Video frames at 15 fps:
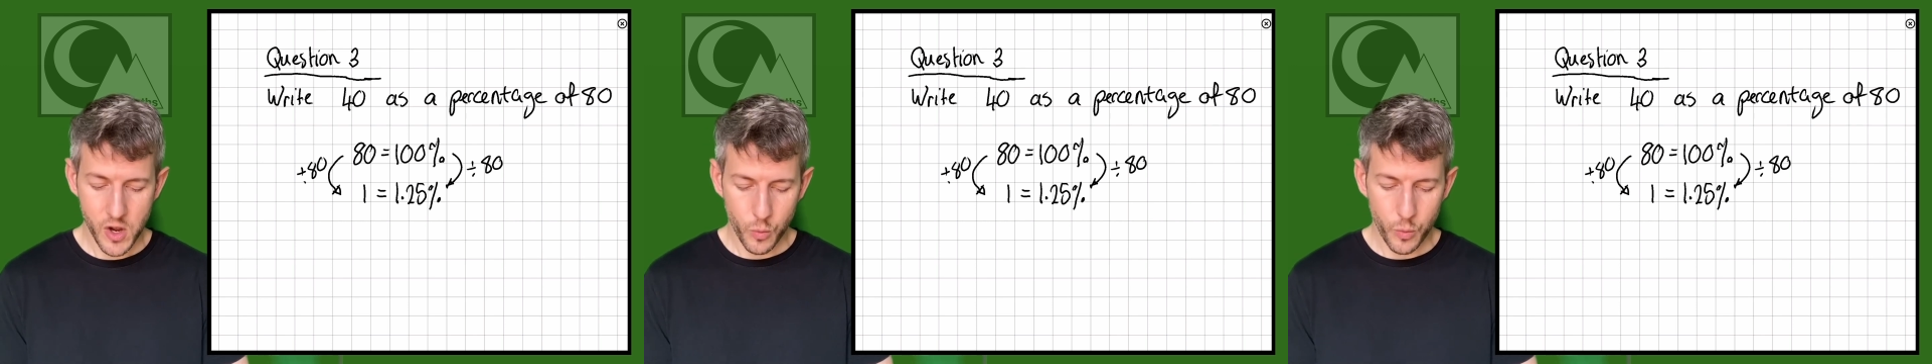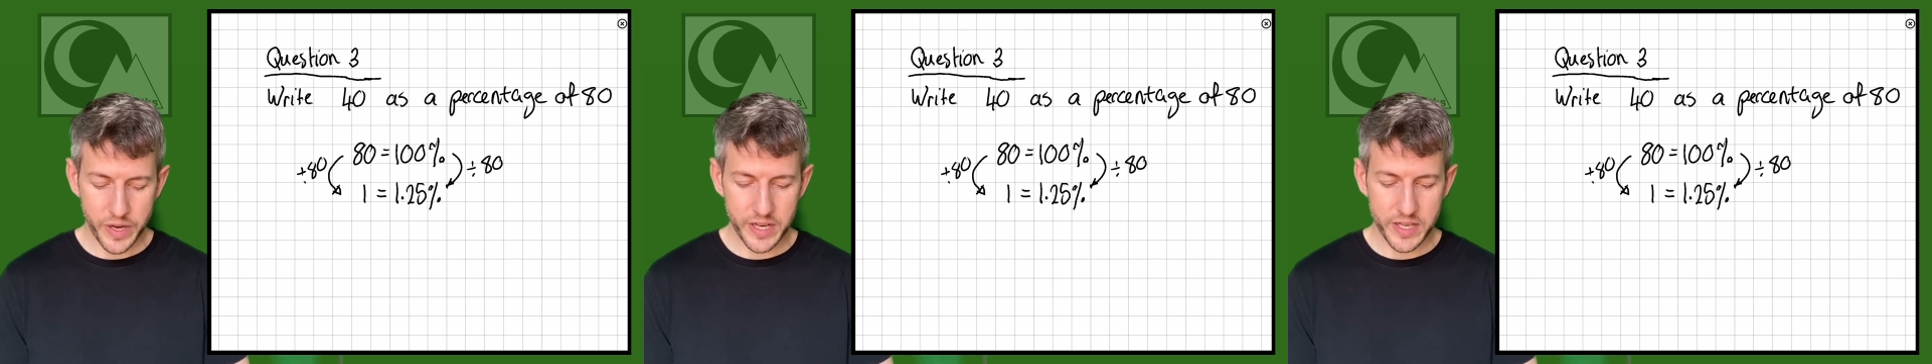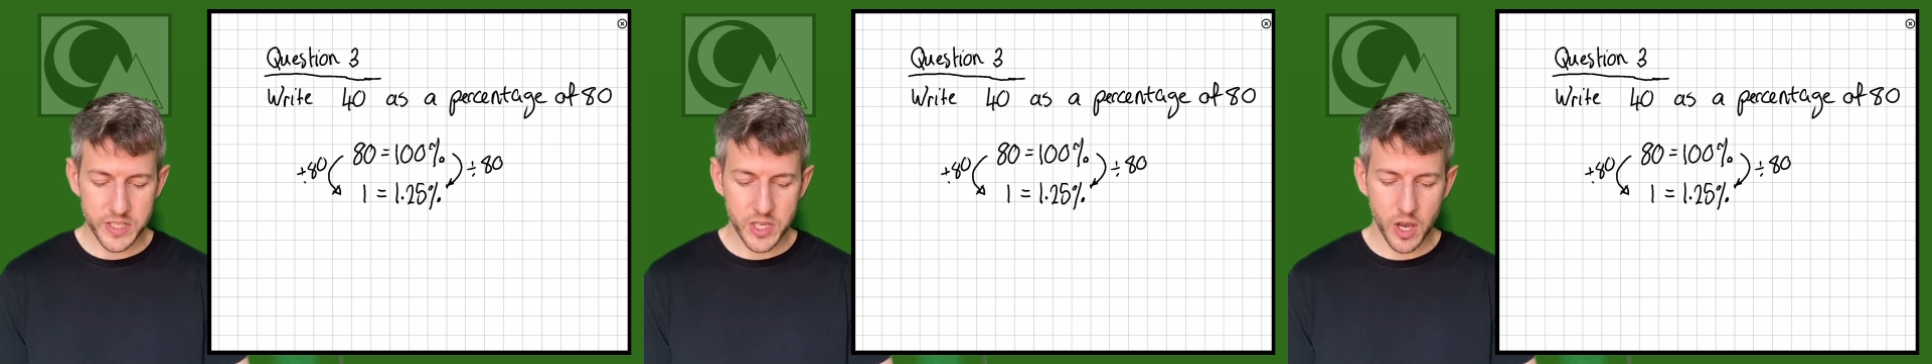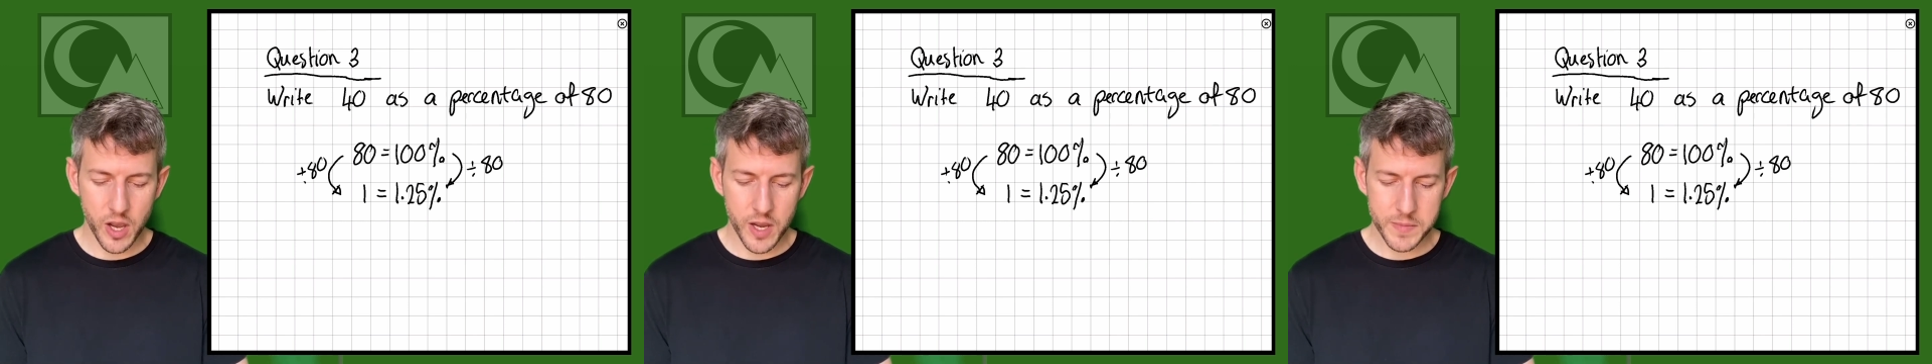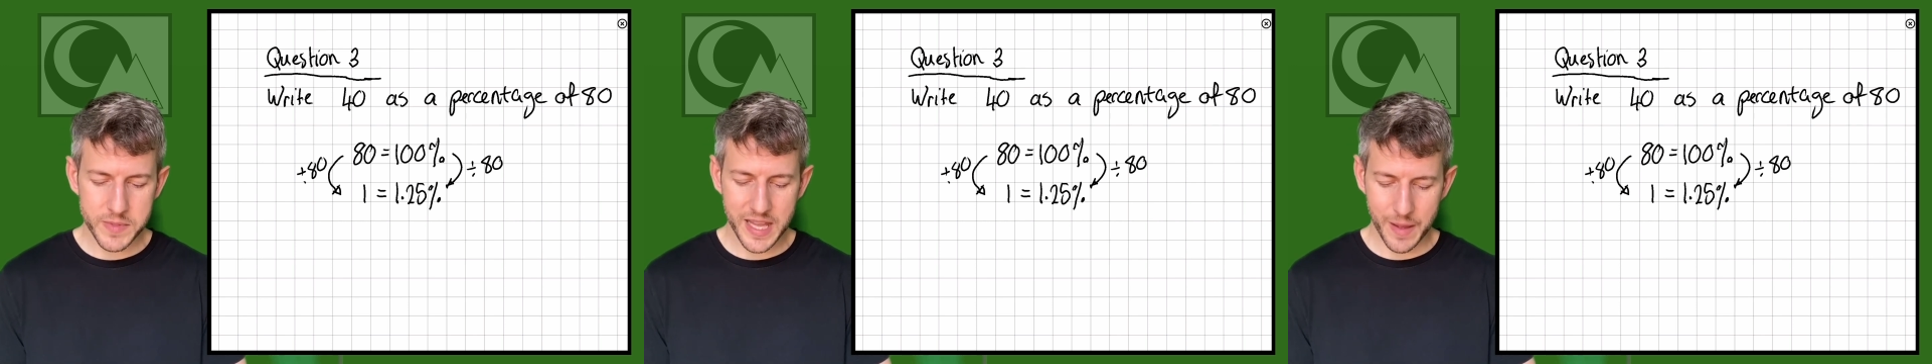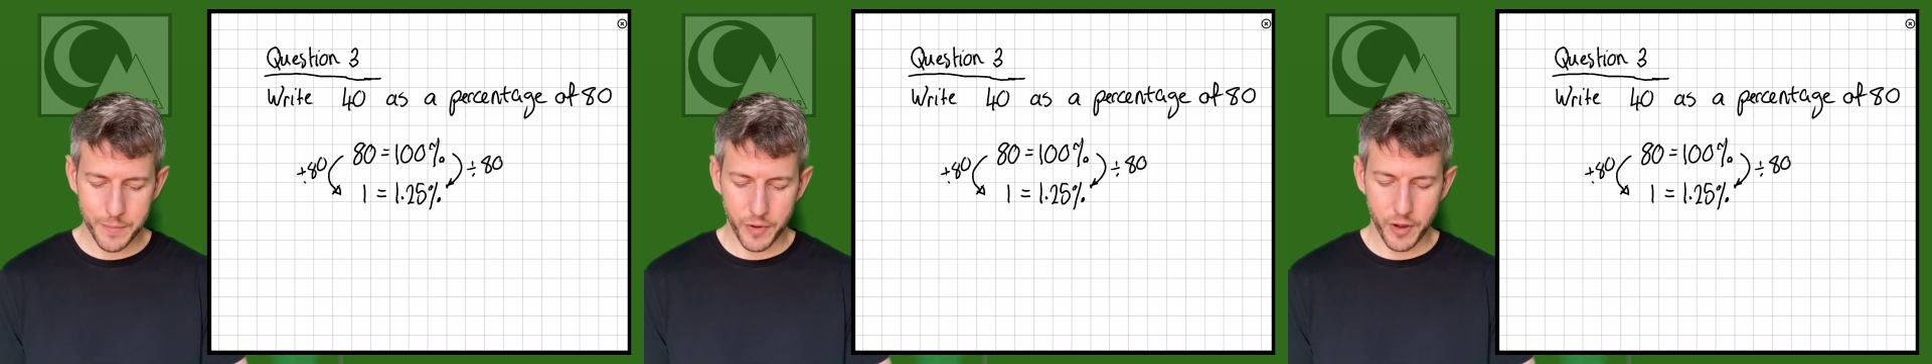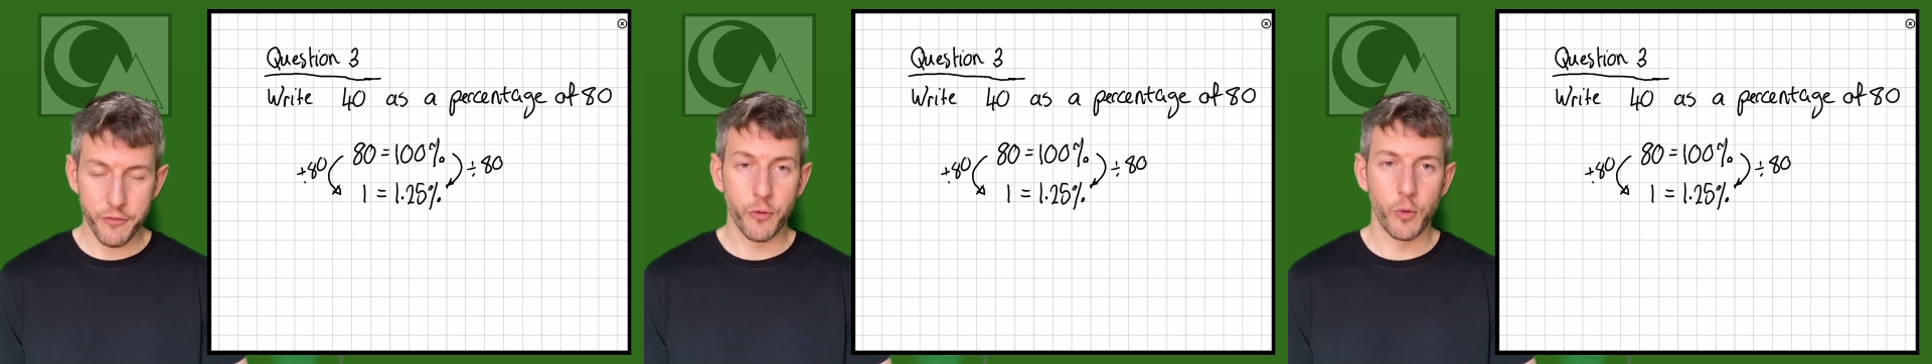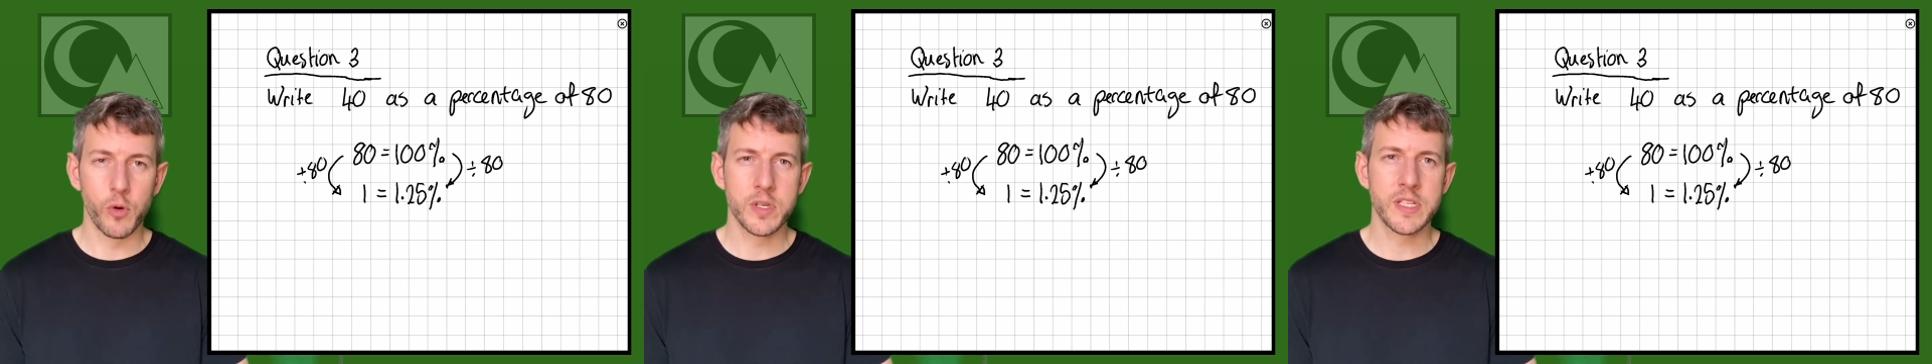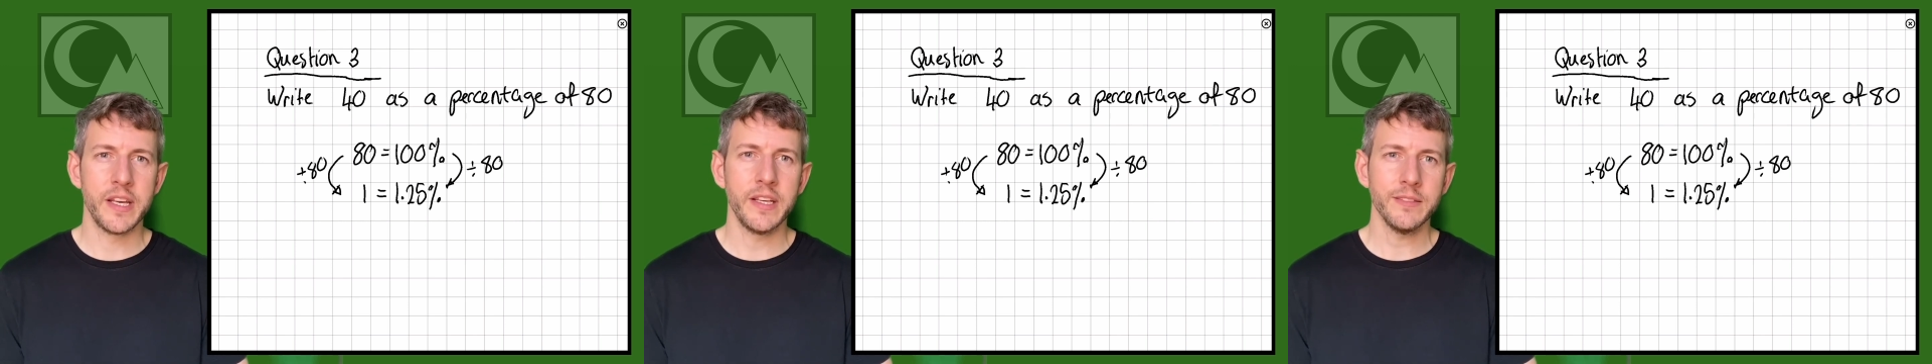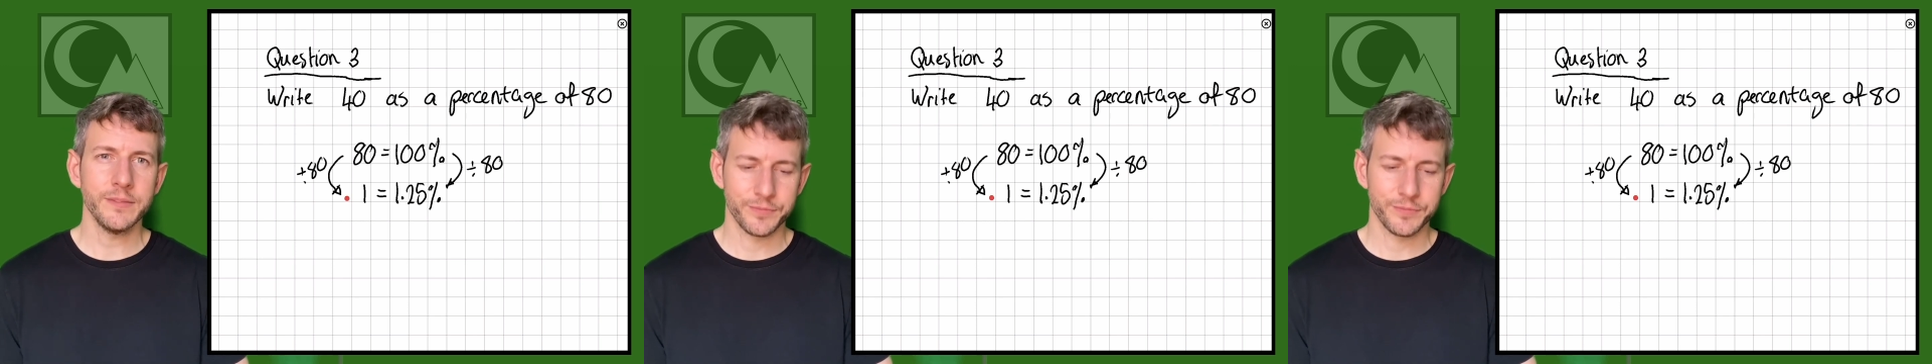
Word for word: we can times that by 40.